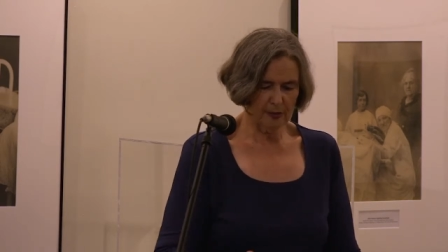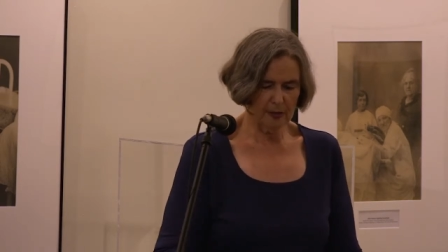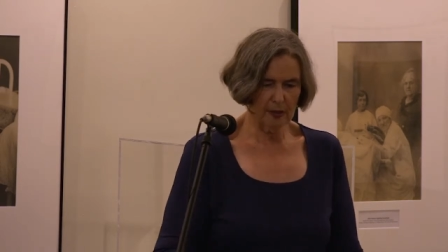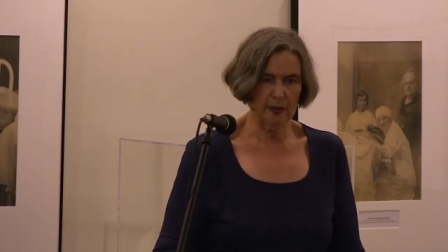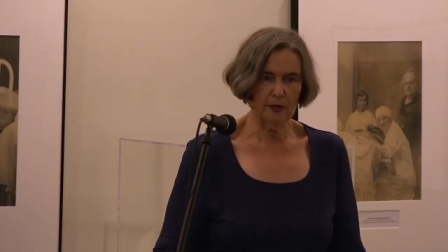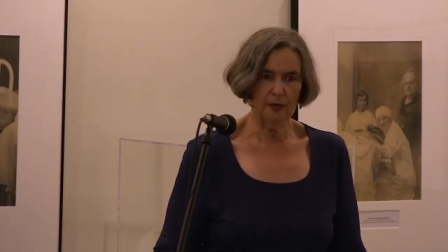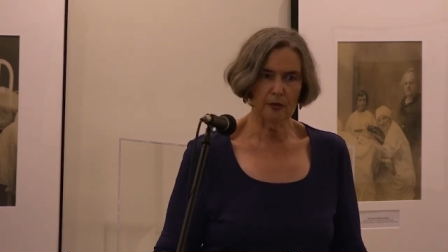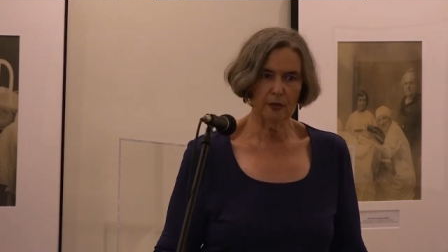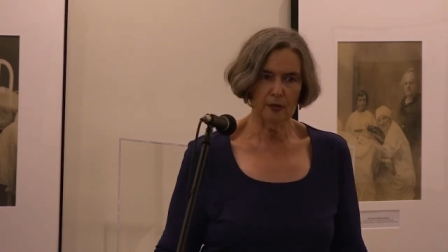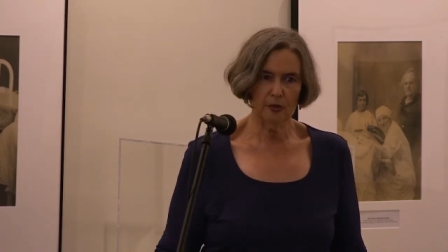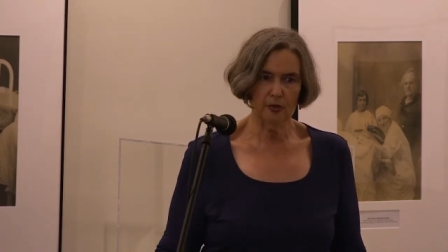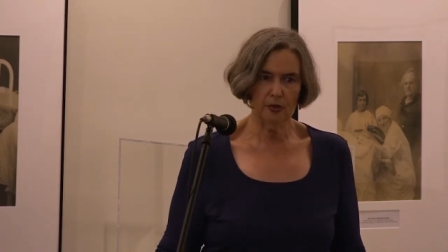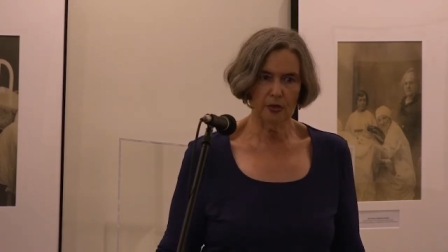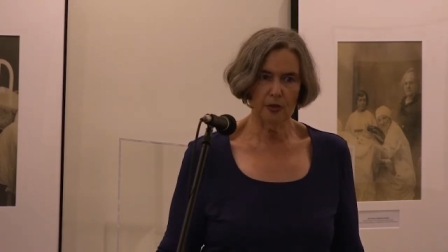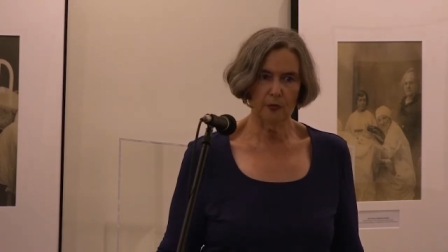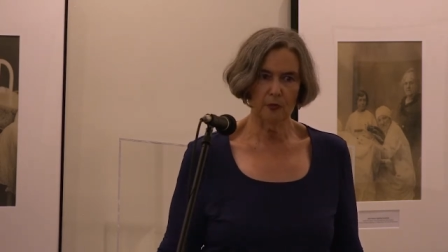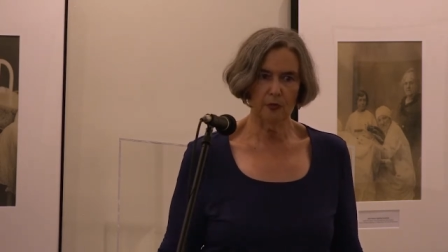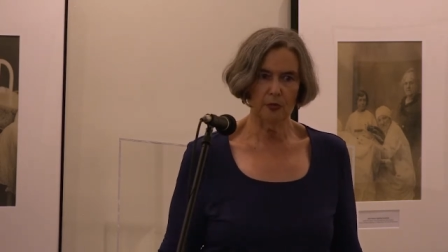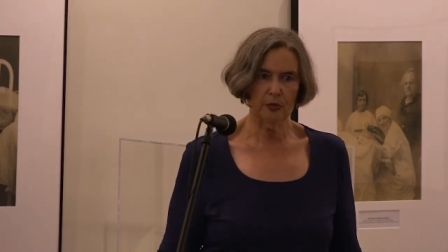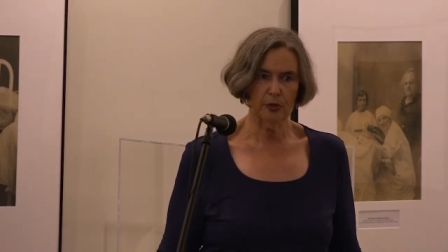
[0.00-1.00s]
that
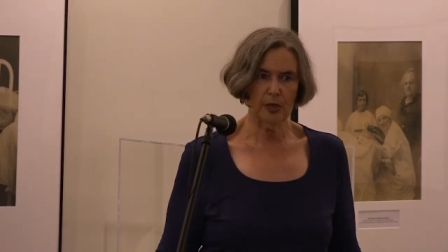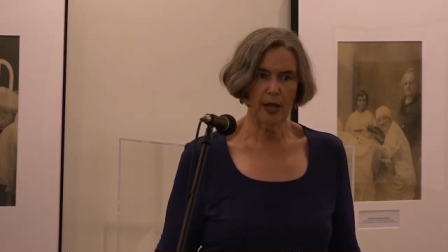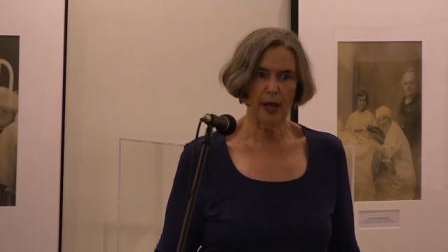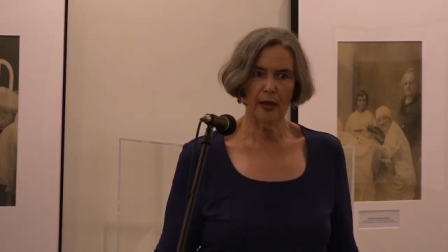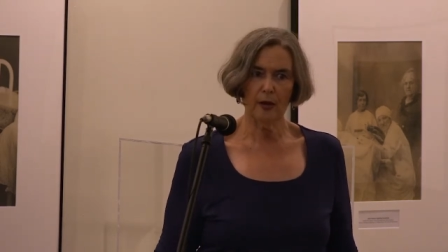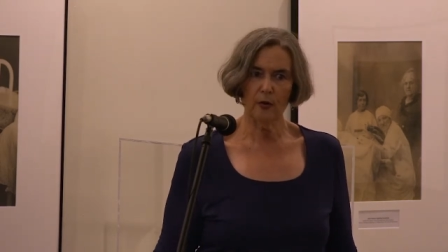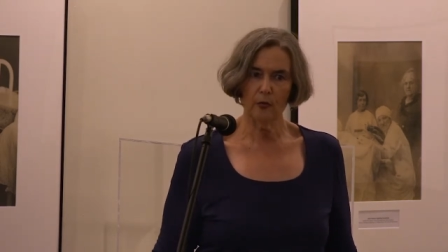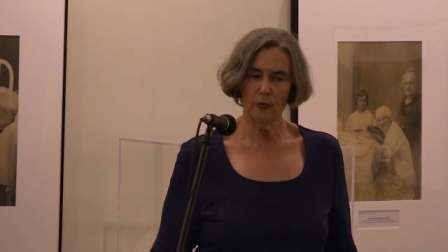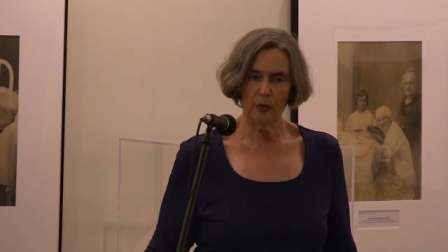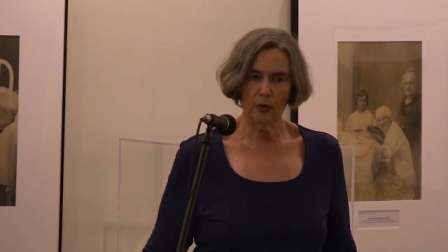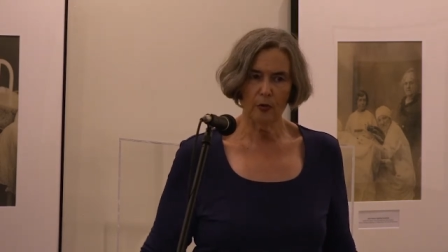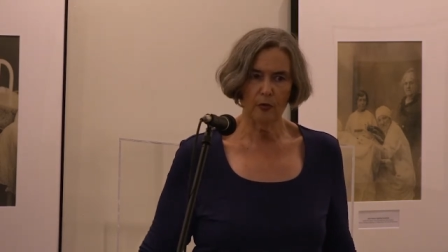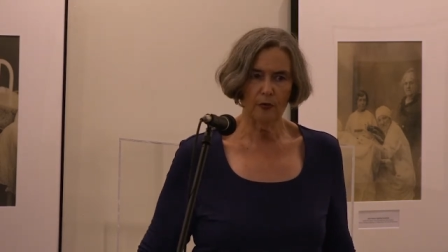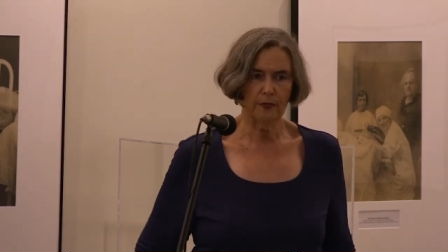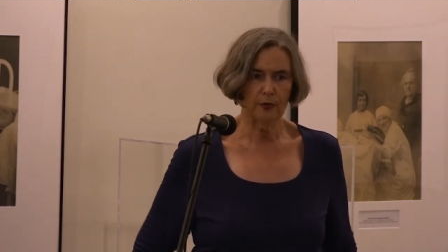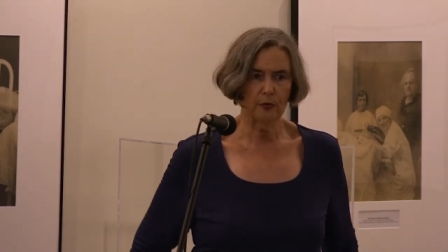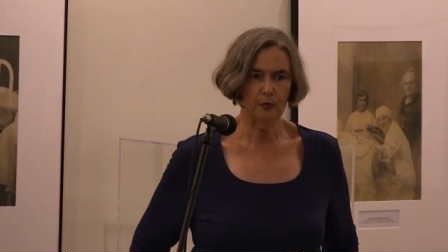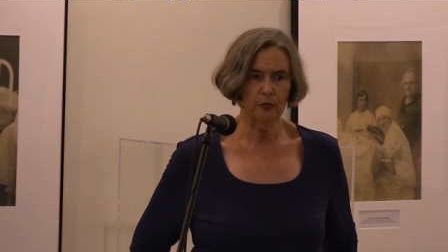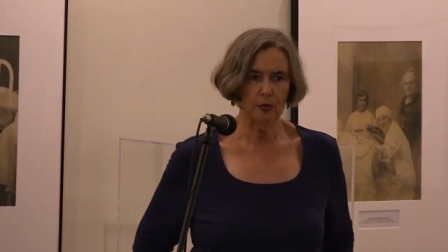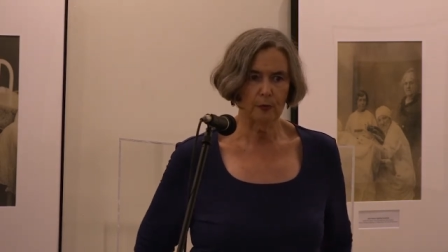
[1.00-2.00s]
she was, I don't know
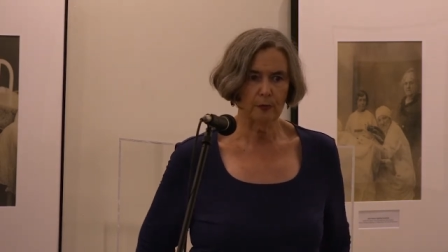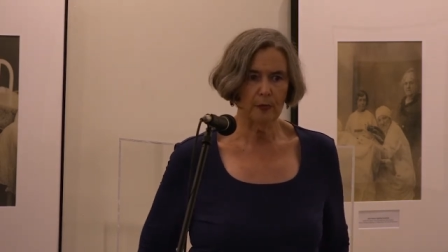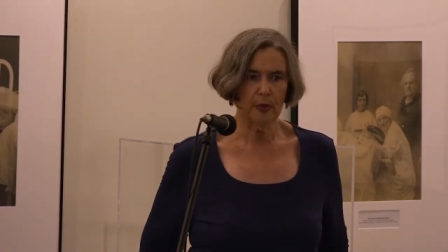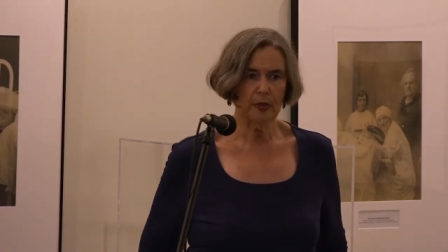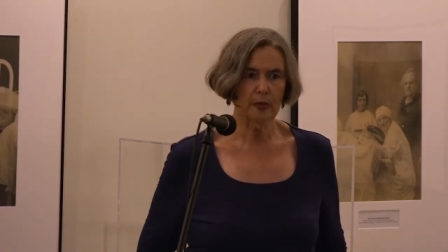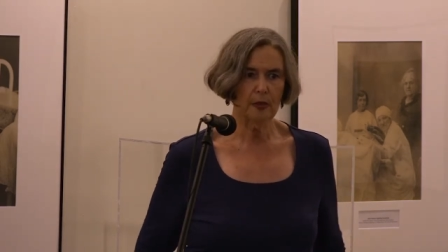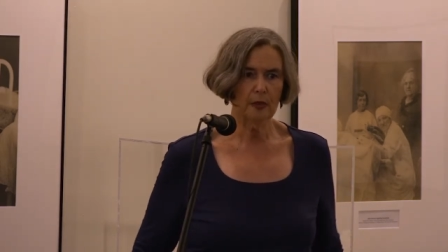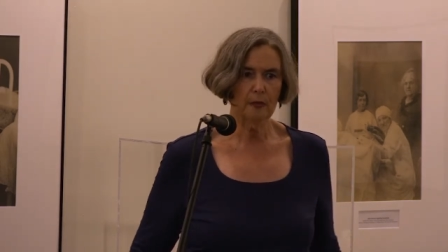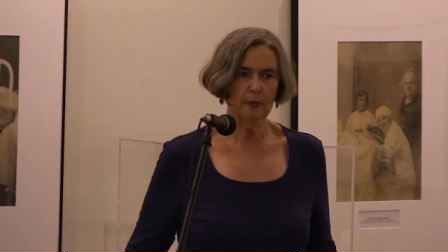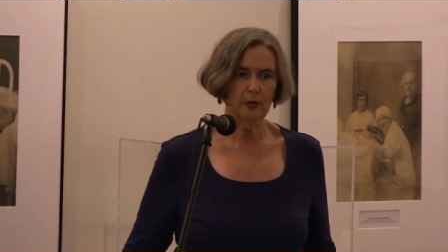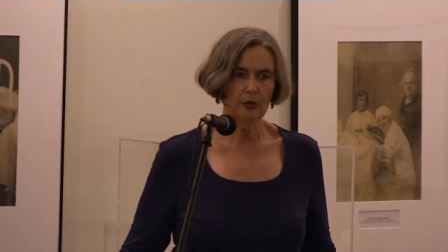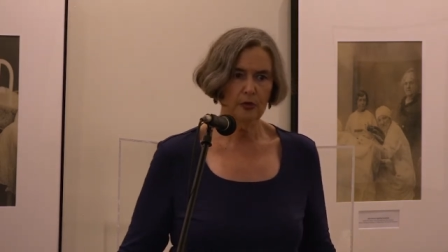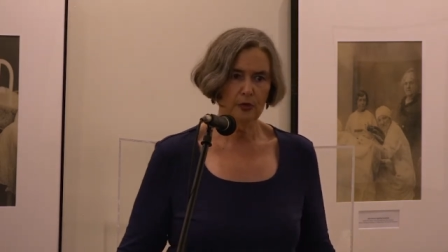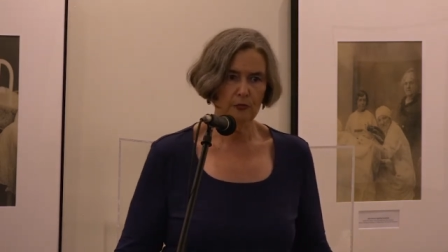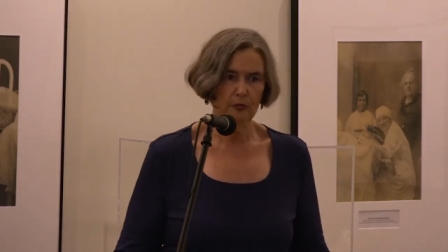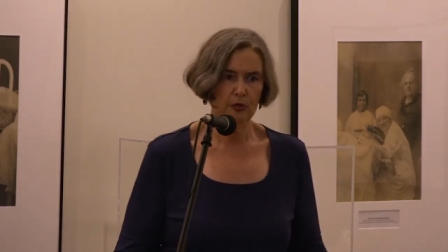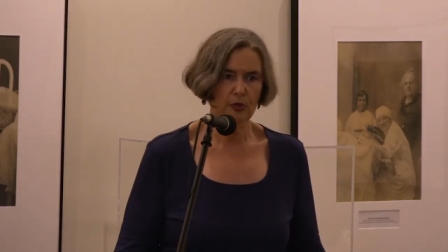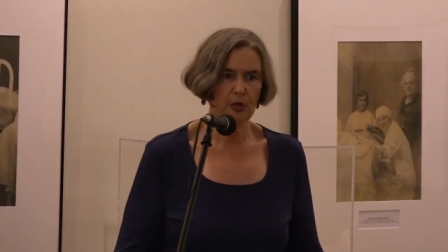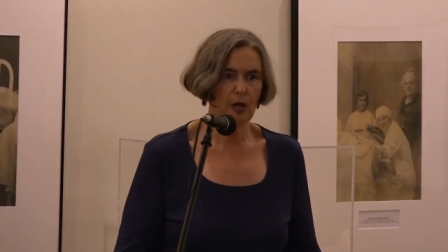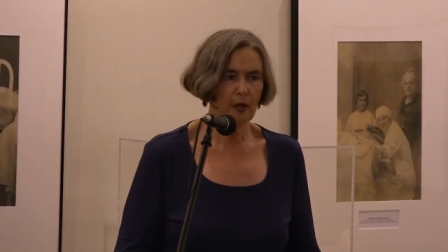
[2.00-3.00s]
if it was immediate, but
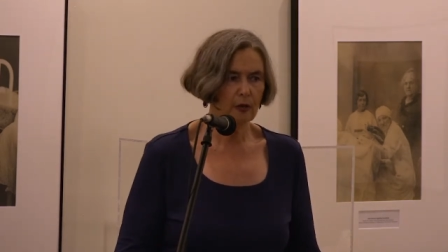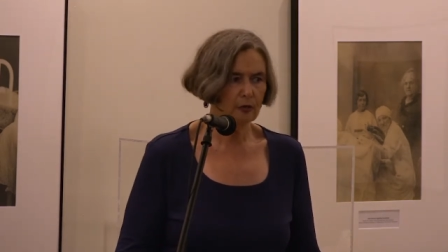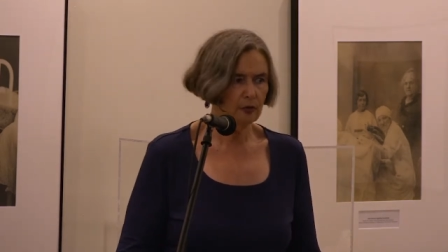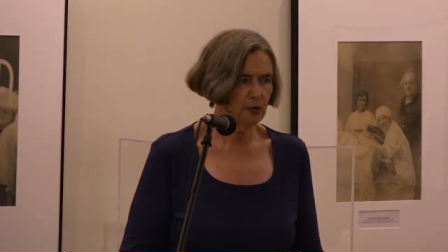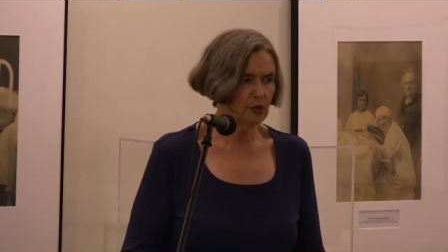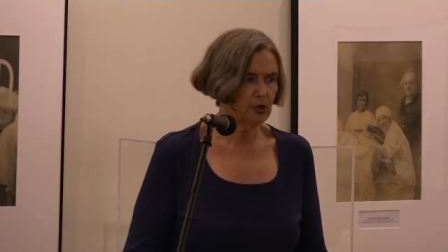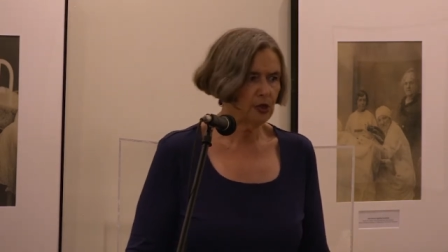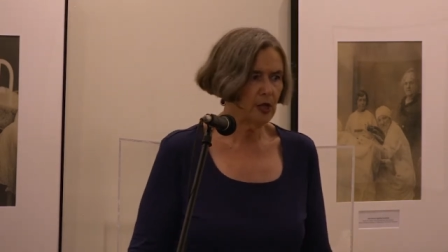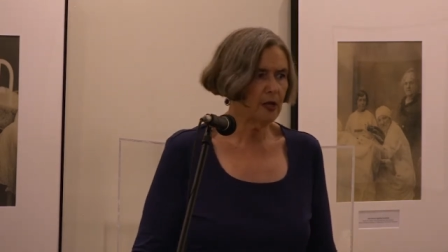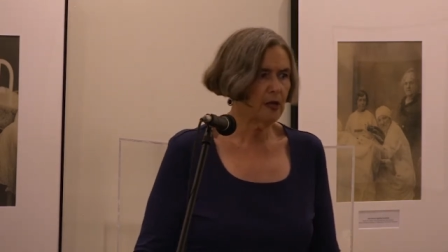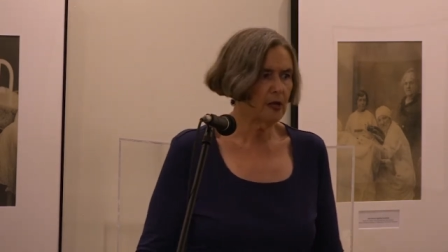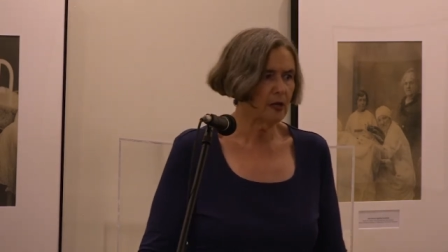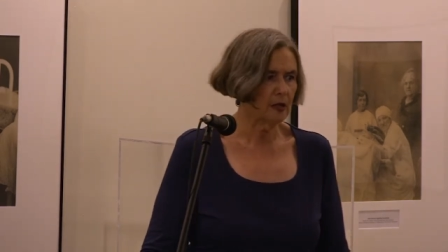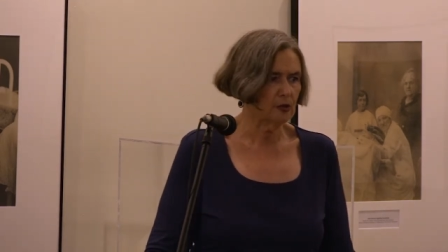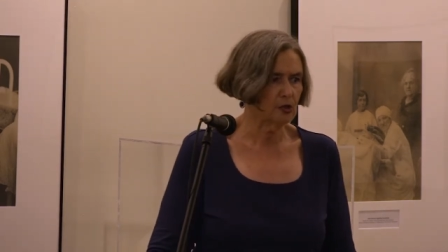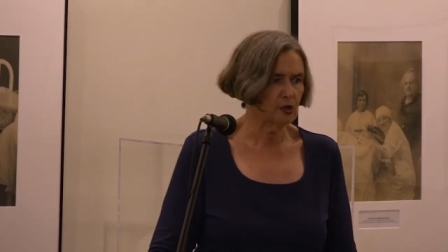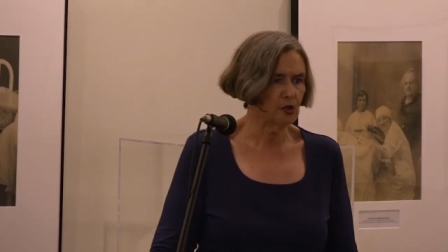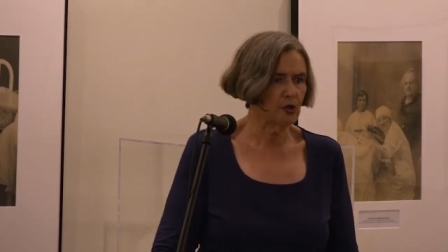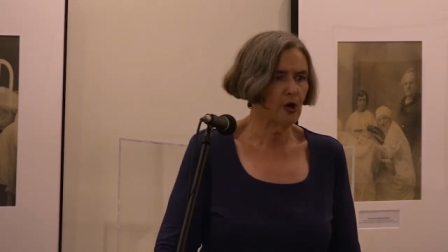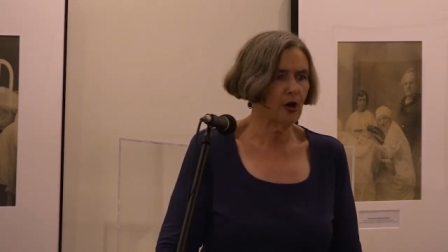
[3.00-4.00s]
she was Dr.
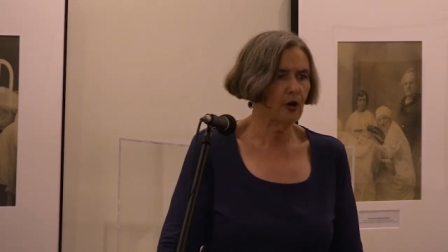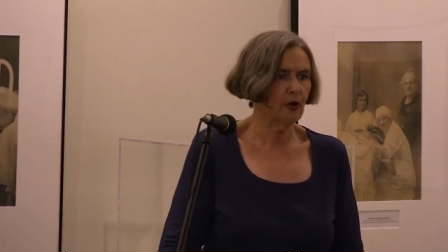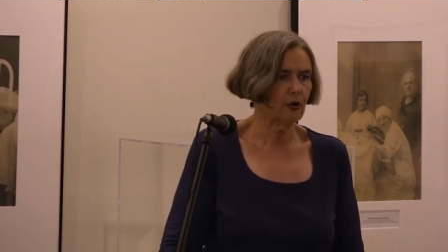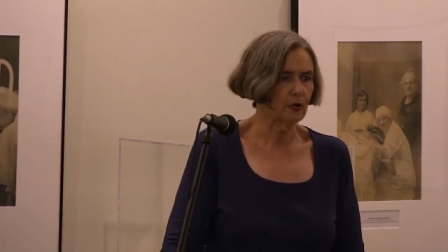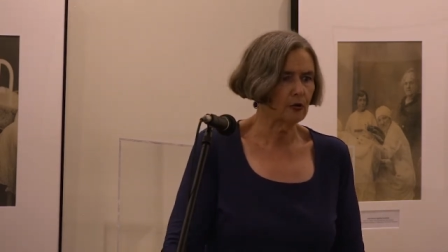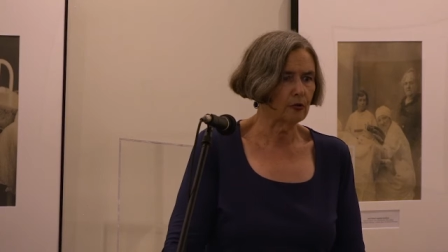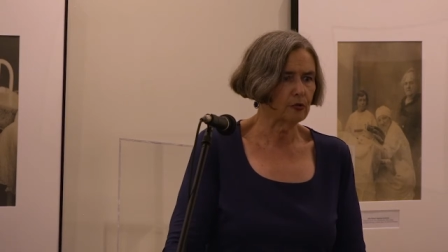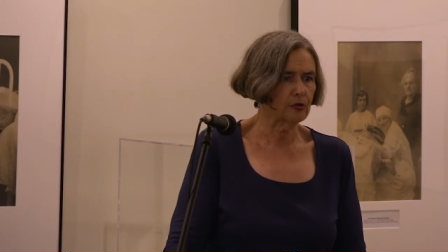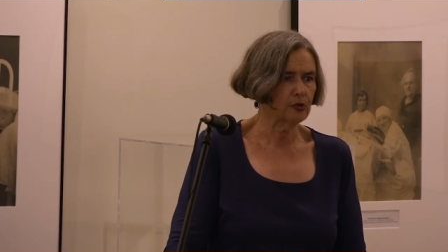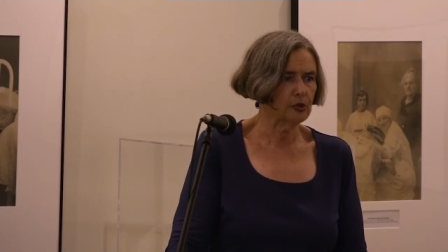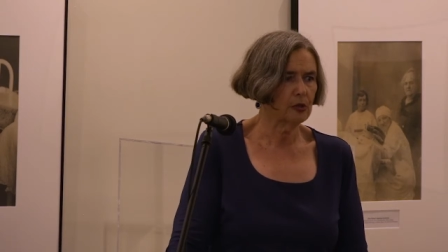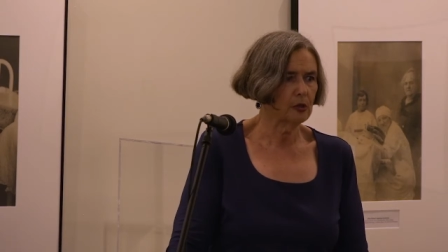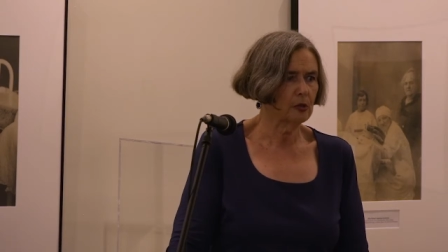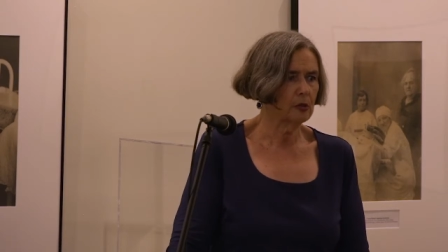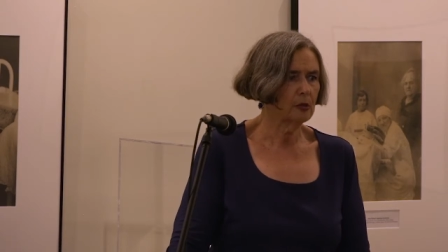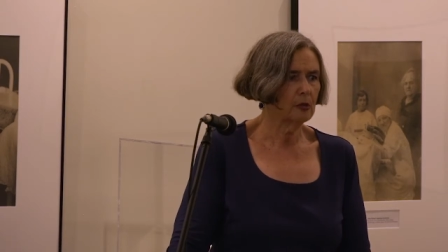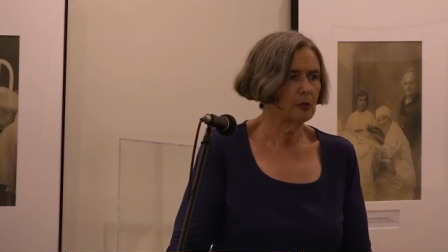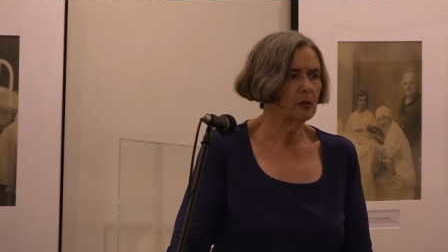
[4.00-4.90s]
Shan's nurse